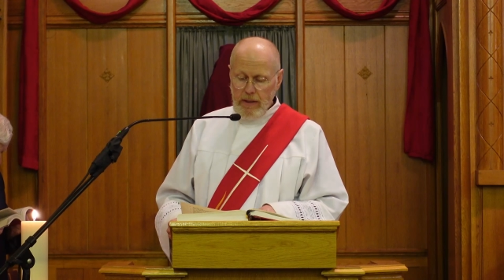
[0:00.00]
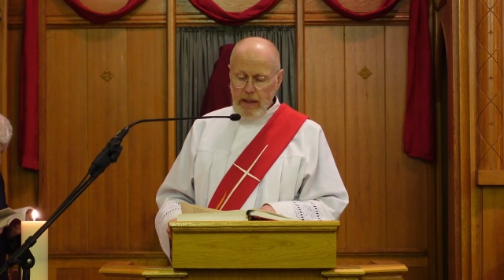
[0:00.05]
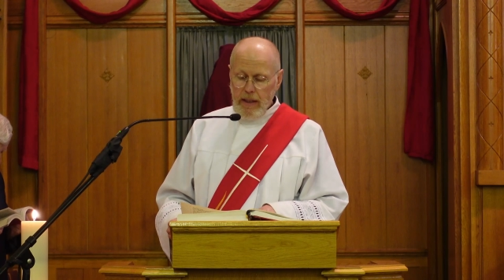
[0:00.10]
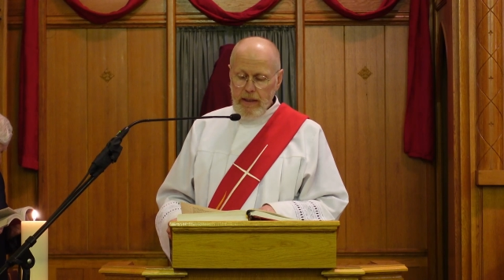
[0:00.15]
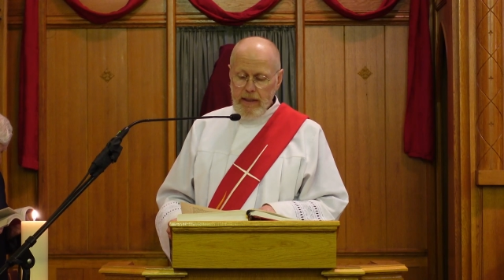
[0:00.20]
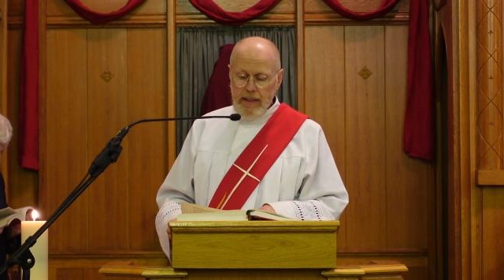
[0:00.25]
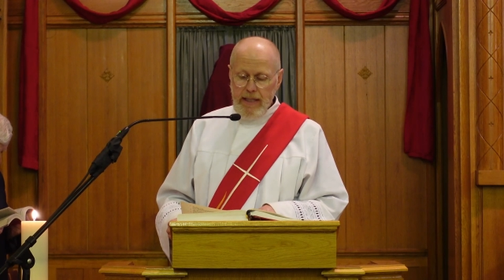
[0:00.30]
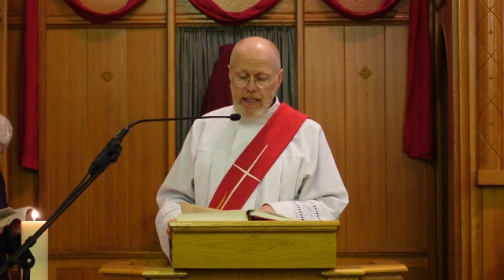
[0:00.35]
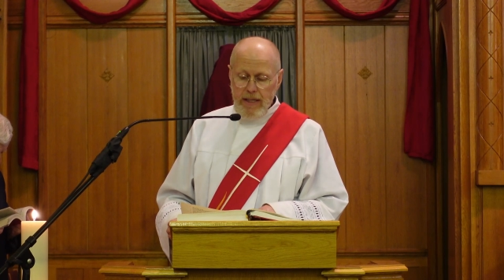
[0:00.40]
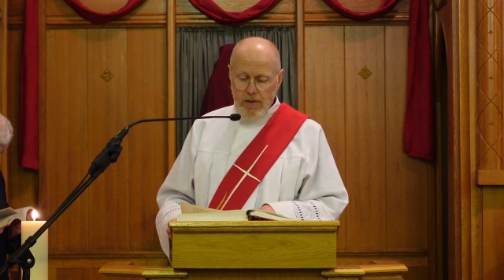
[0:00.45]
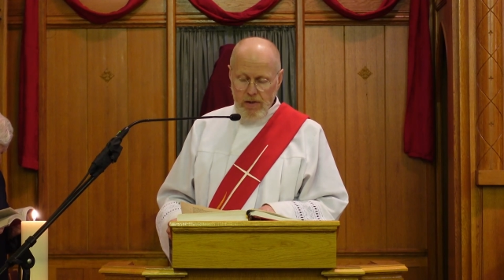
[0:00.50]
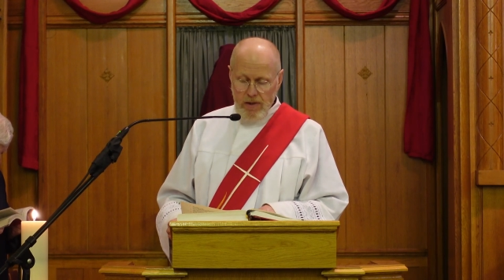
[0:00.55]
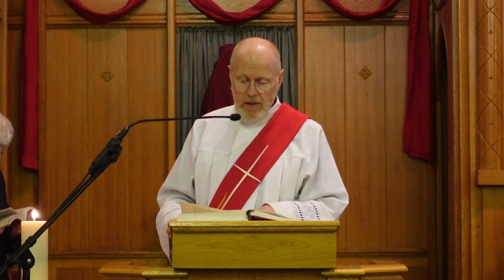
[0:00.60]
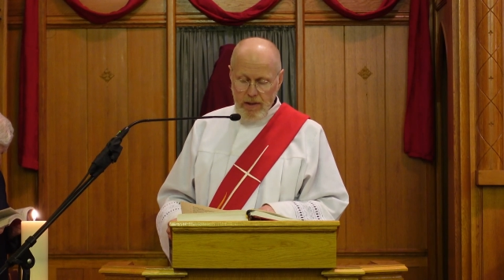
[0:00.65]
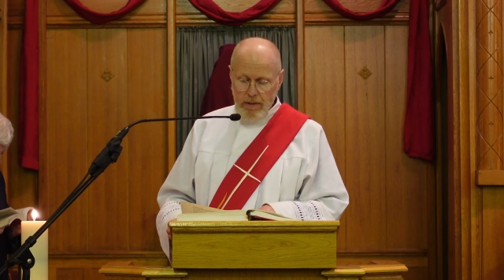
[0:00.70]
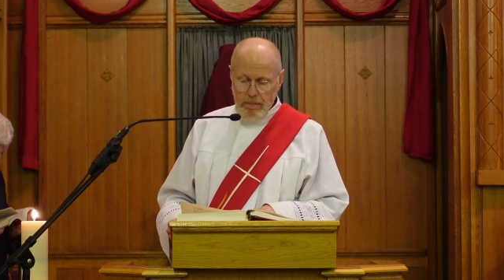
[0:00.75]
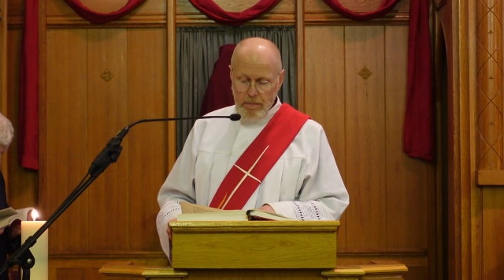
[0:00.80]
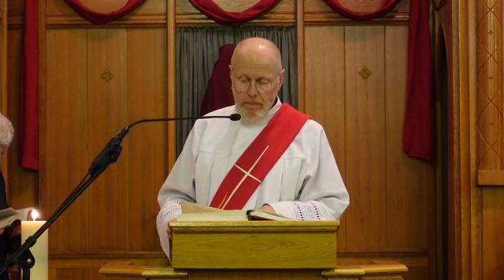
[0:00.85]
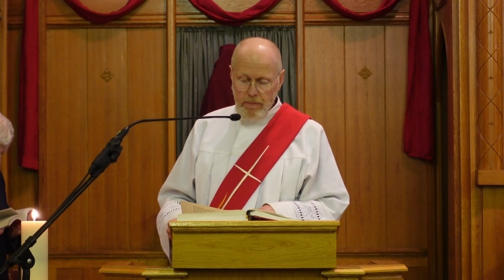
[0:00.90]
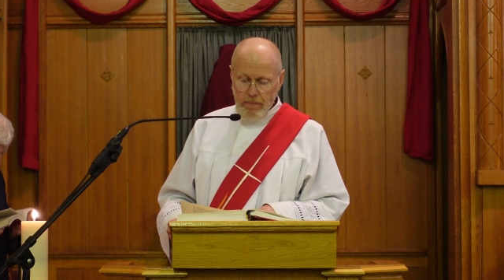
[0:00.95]
and kissed
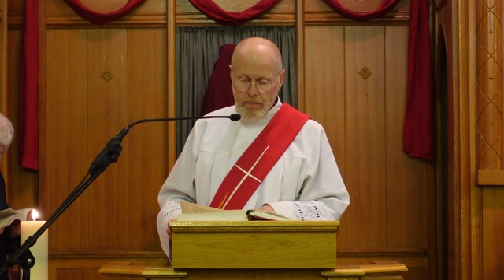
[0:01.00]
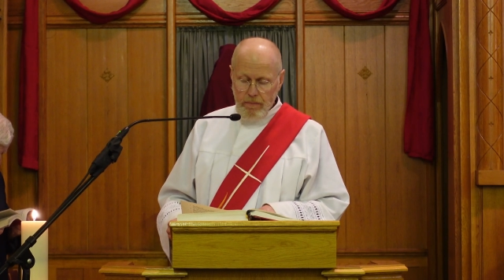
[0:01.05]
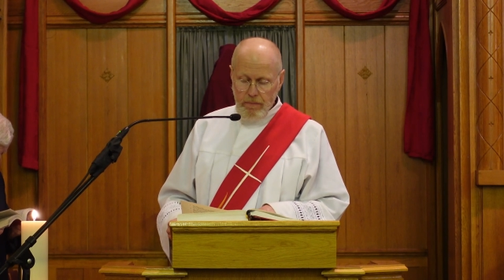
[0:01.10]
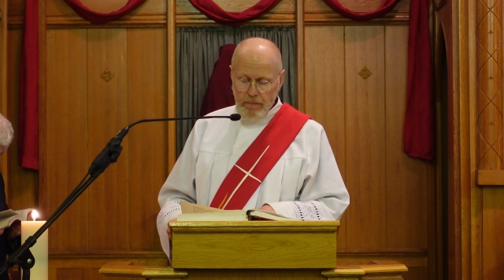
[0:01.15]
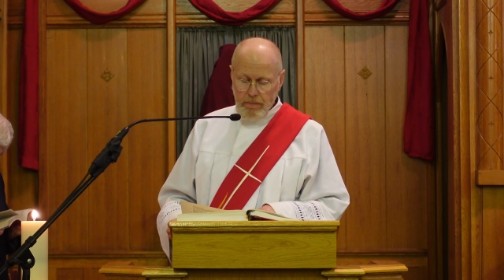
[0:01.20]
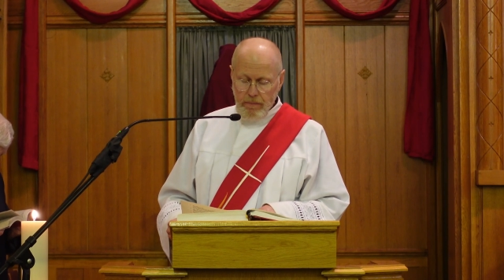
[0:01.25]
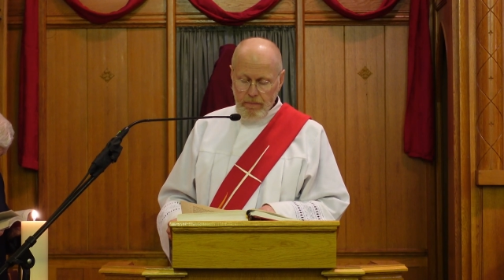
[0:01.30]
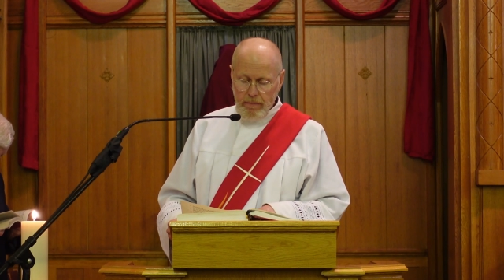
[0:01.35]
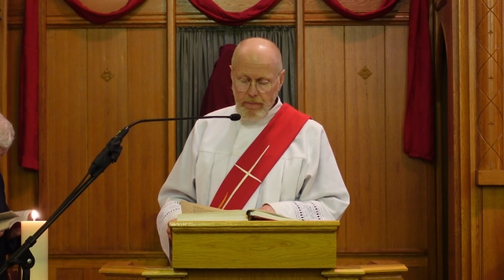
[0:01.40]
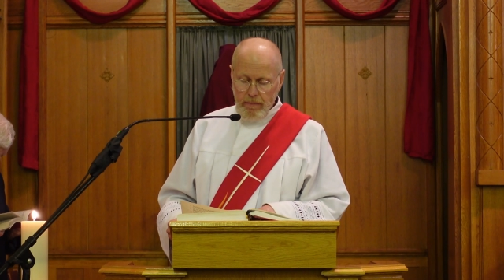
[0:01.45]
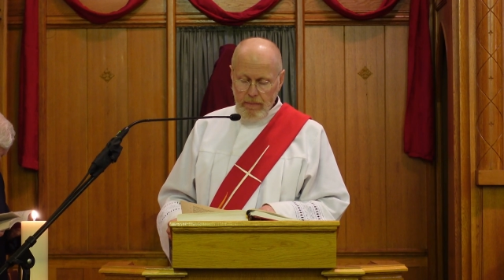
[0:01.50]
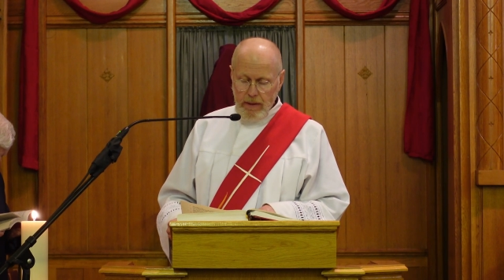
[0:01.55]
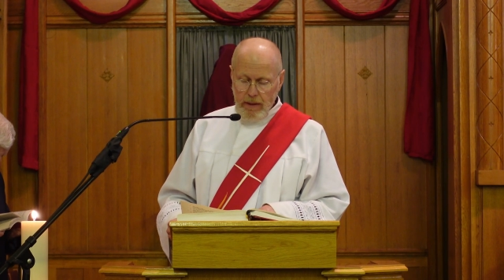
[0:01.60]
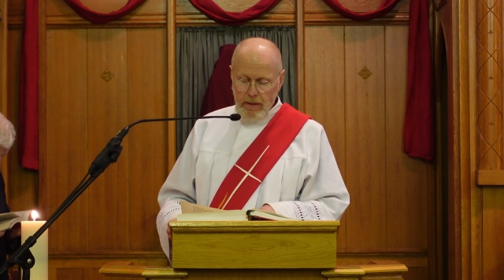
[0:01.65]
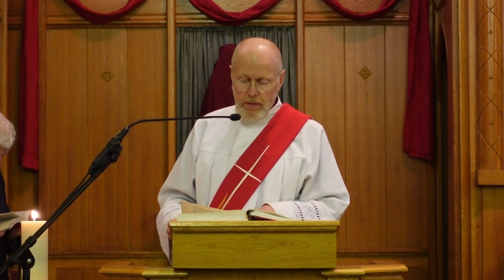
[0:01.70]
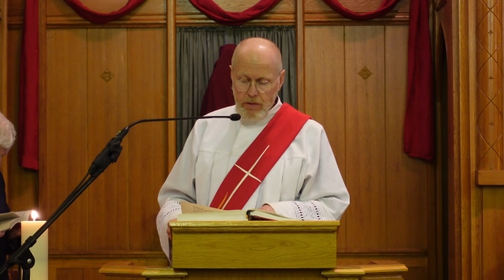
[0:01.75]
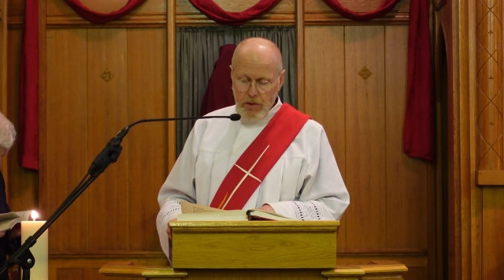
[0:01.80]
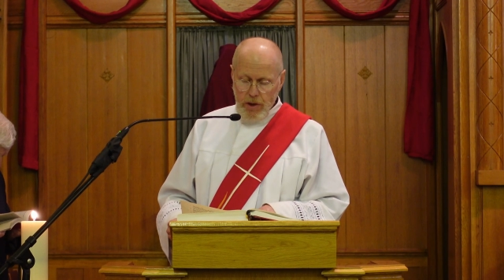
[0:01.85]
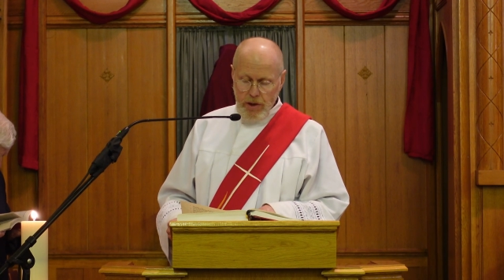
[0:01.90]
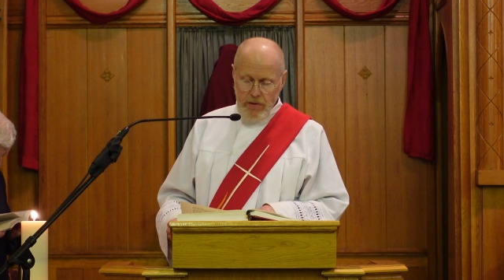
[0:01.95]
him.
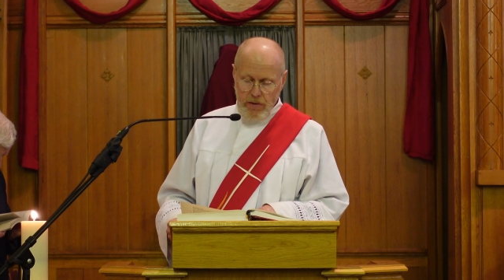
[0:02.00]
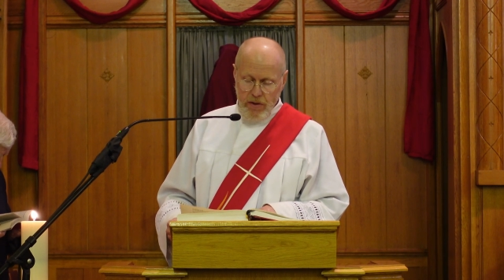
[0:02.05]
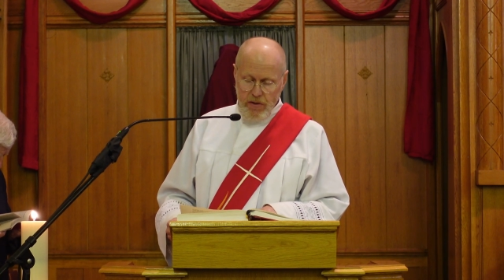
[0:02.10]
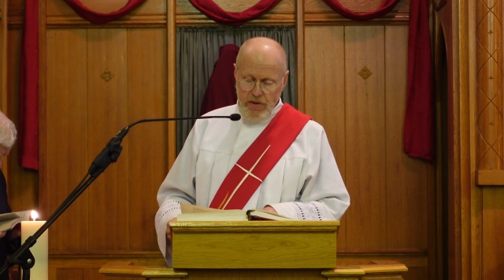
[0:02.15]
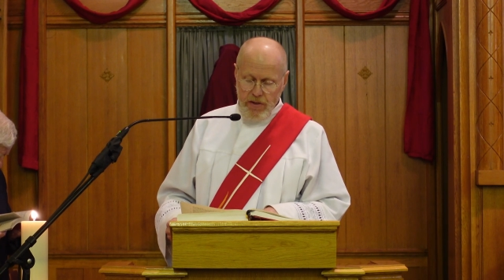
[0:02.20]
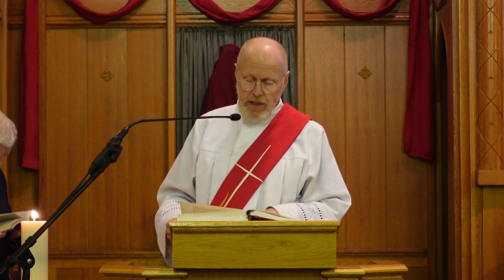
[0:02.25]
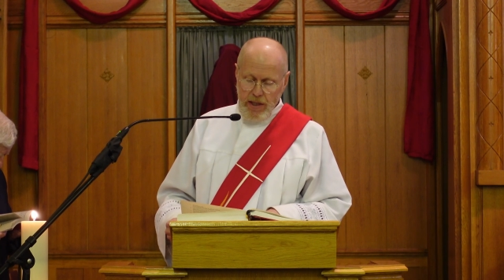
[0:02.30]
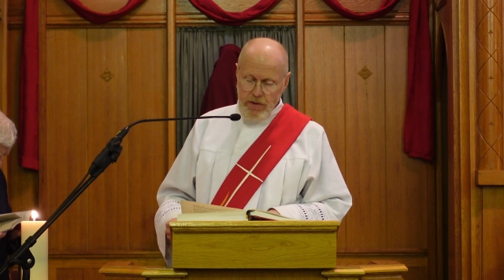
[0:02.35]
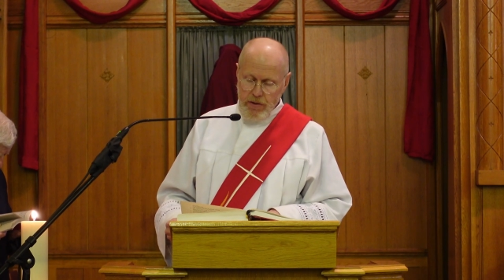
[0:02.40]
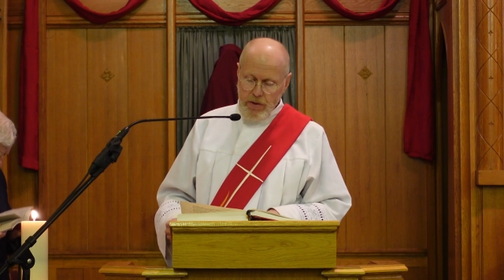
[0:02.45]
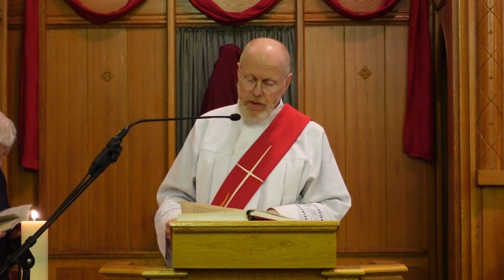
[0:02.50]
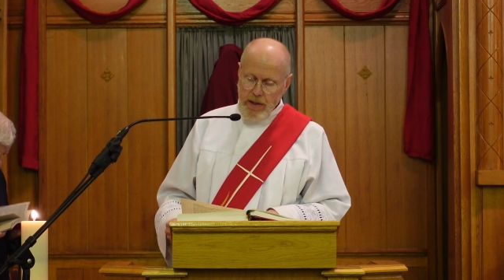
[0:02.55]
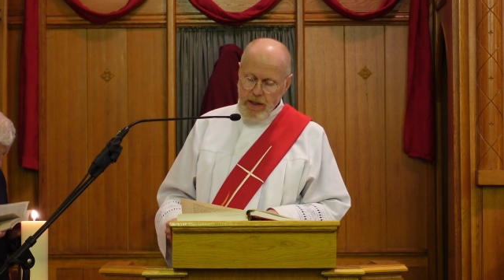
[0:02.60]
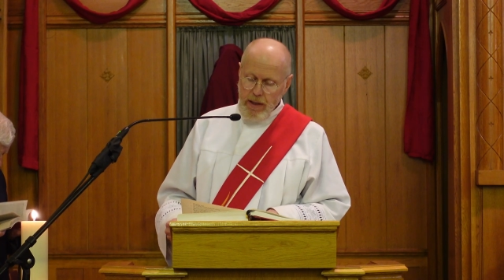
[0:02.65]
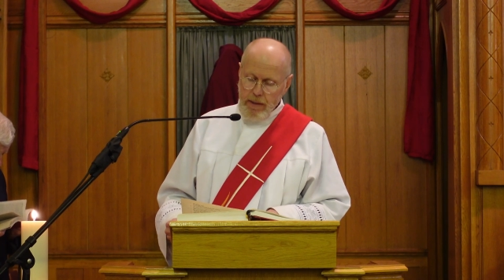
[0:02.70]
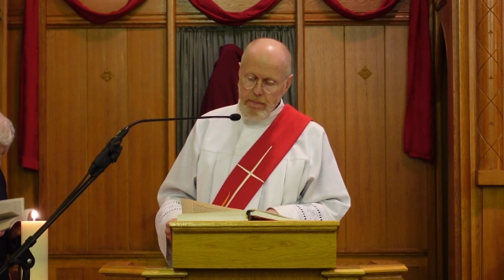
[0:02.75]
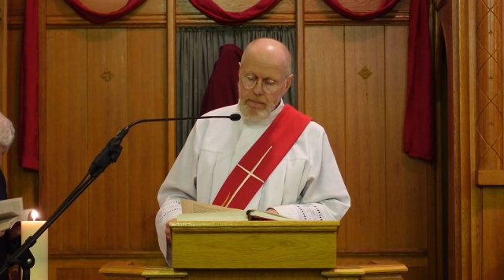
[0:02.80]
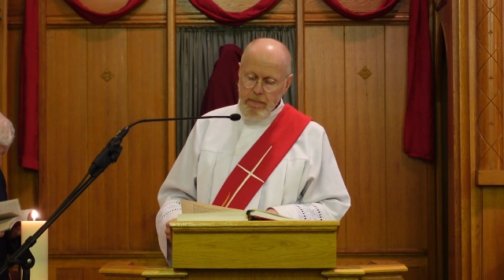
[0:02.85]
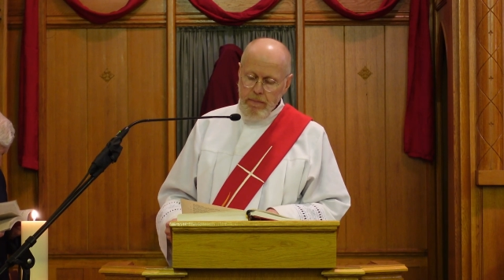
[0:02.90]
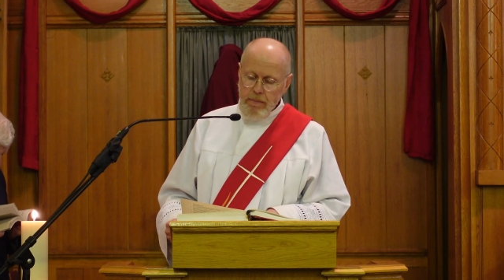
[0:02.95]
Jesus said to
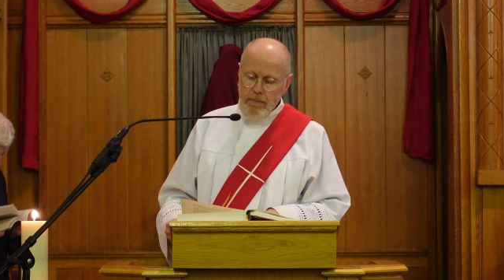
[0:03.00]
him,